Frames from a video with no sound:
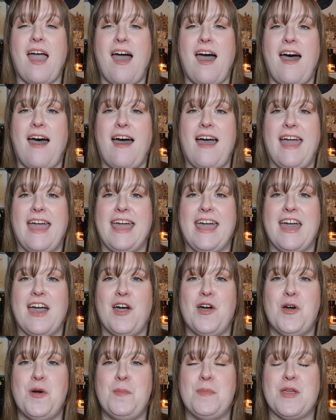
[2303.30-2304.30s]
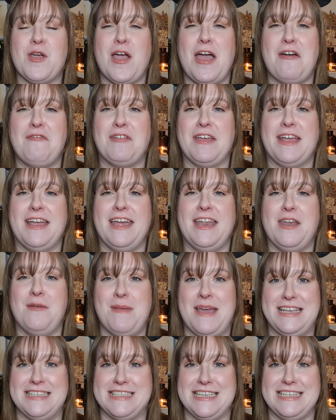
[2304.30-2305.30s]
I hope you're having an
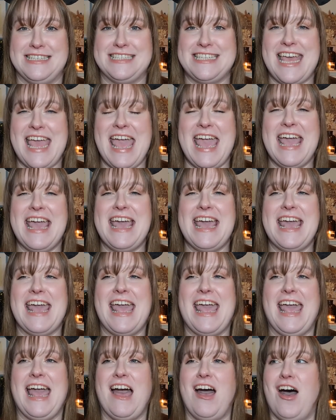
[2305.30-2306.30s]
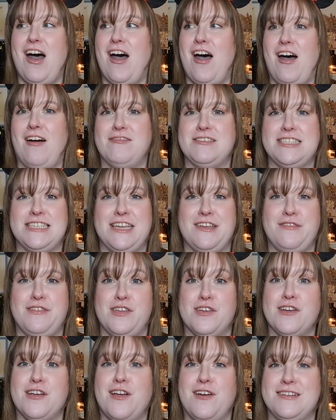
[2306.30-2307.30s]
amazing day obviously if
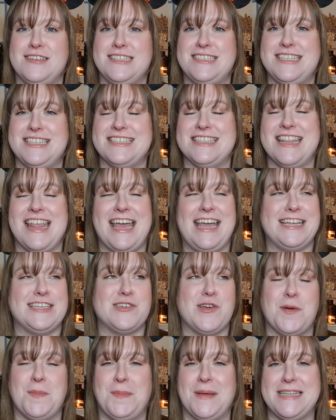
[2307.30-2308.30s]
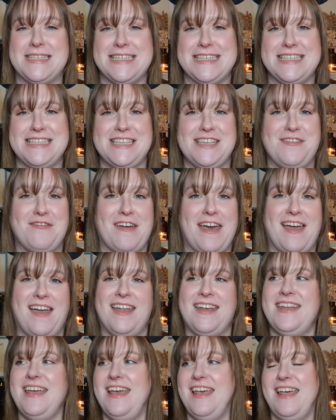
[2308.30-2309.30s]
you're going to Disneyland or a big Disney
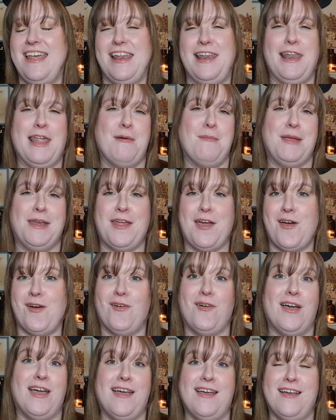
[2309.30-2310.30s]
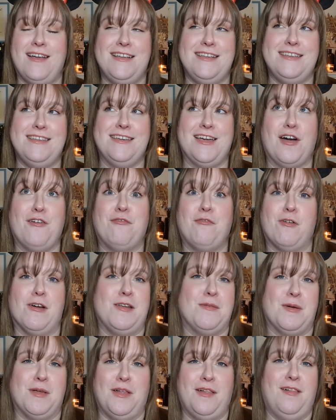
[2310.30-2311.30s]
fan let me know
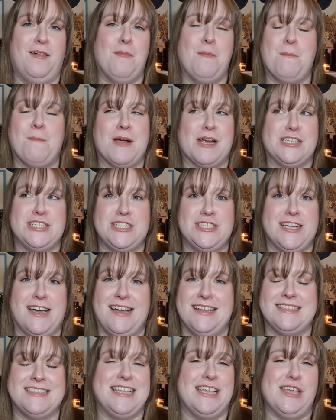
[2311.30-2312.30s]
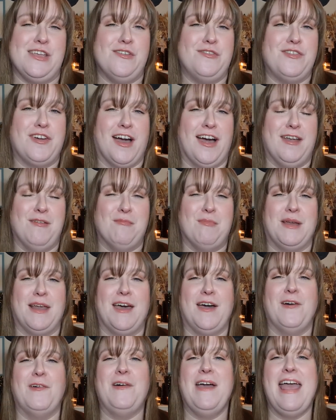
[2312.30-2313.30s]
affordable merchandise that you've gotten
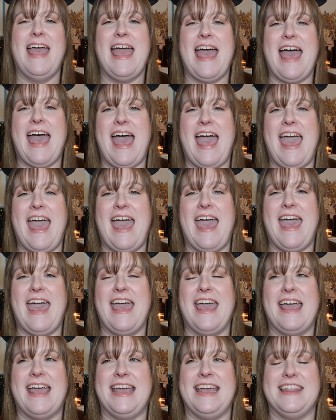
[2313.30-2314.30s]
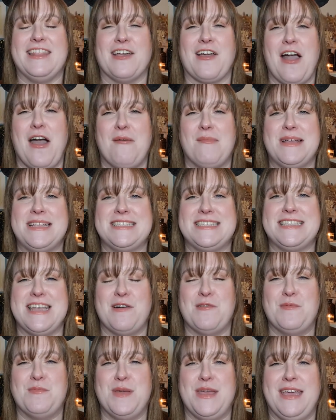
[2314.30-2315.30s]
below uh, in the comments.
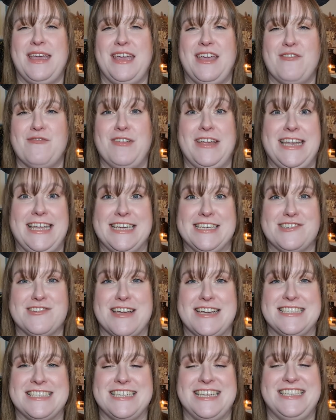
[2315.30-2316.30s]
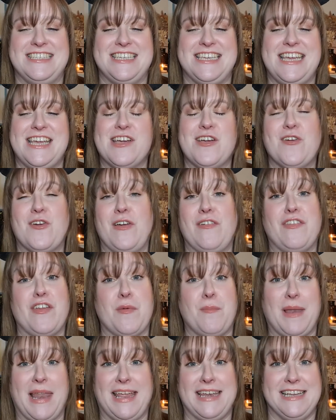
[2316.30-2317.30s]
That would be really interesting to hear or if
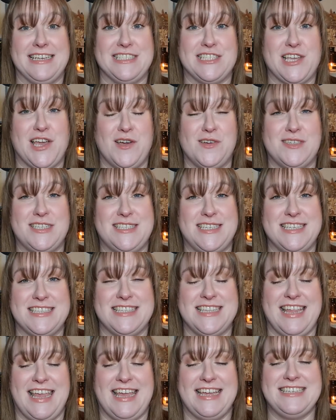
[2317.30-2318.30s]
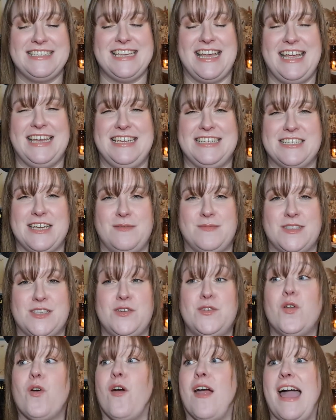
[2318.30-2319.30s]
you're planning to go to Disneyland anytime
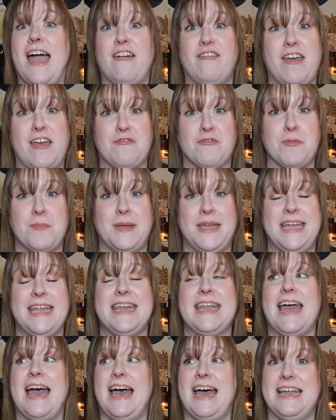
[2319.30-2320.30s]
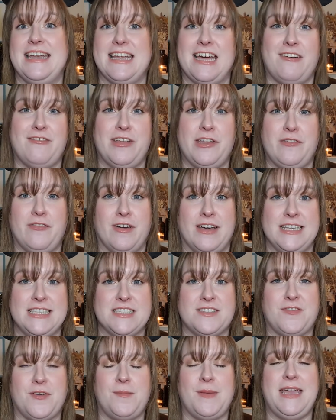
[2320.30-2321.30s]
soon or have ever been and have
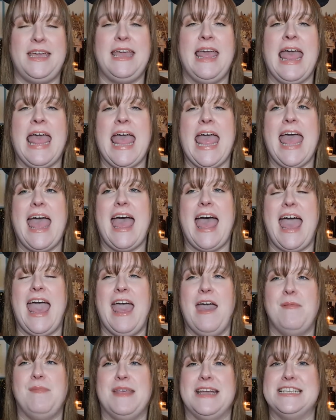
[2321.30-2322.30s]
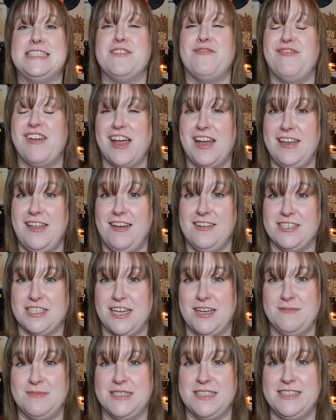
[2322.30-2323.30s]
advice for me. Um, it's a very long
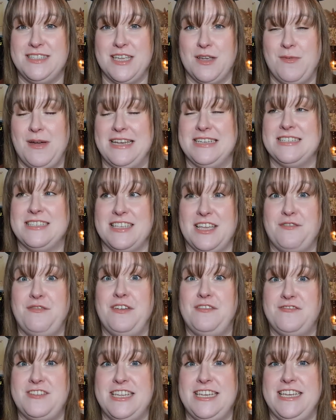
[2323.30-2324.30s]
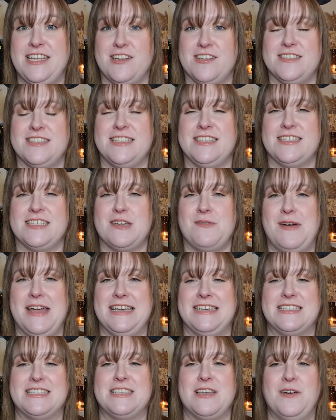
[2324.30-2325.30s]
time since I went. It's like 15 years since I
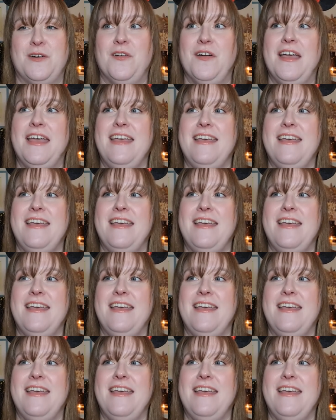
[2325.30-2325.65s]
went. So